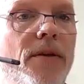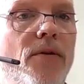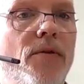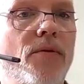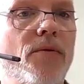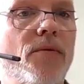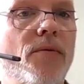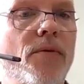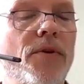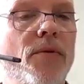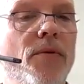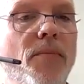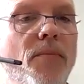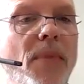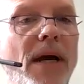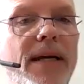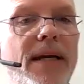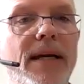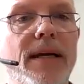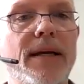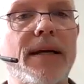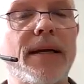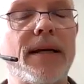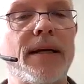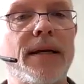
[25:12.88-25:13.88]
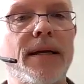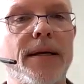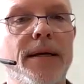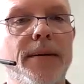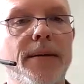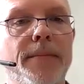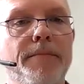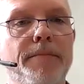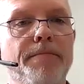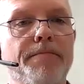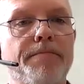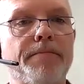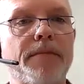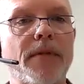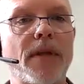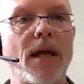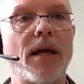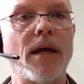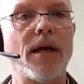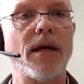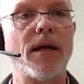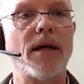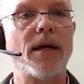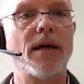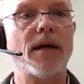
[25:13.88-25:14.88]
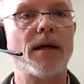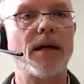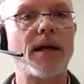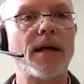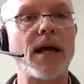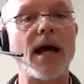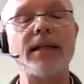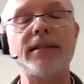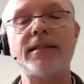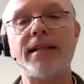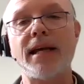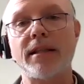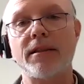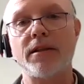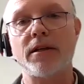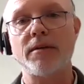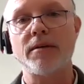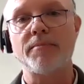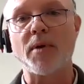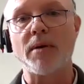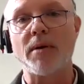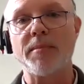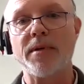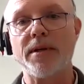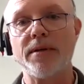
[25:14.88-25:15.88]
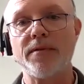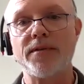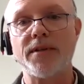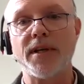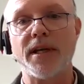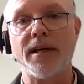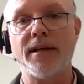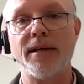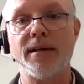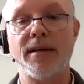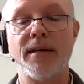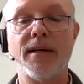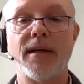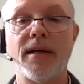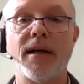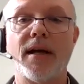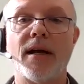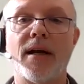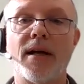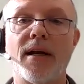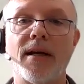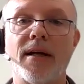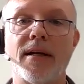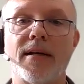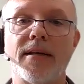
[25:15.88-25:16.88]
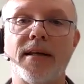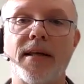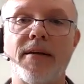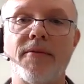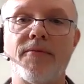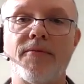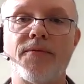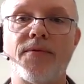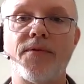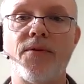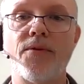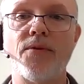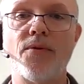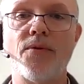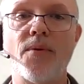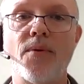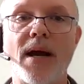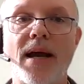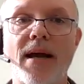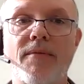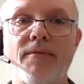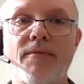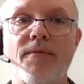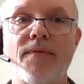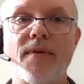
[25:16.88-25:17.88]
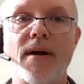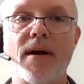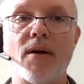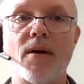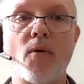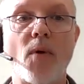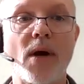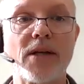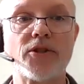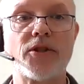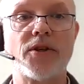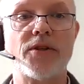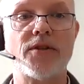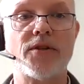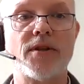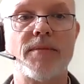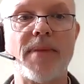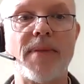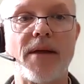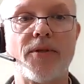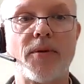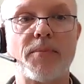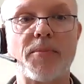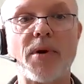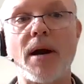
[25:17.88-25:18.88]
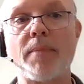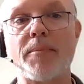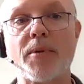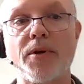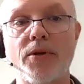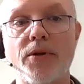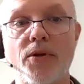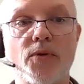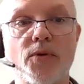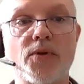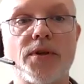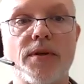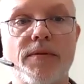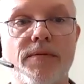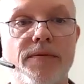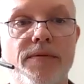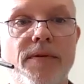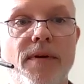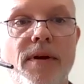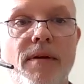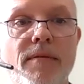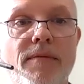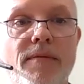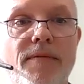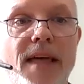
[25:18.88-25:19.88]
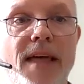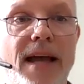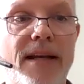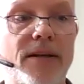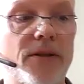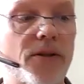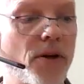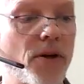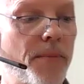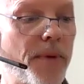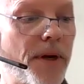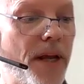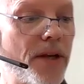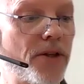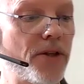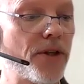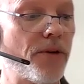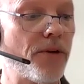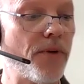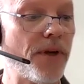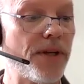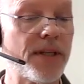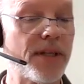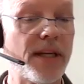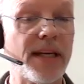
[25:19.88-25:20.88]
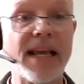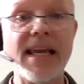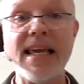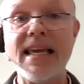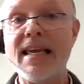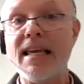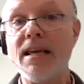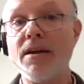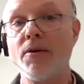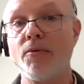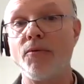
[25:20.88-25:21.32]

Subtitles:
you might contact the Department of State if you have questions about the proper use of that termination reason.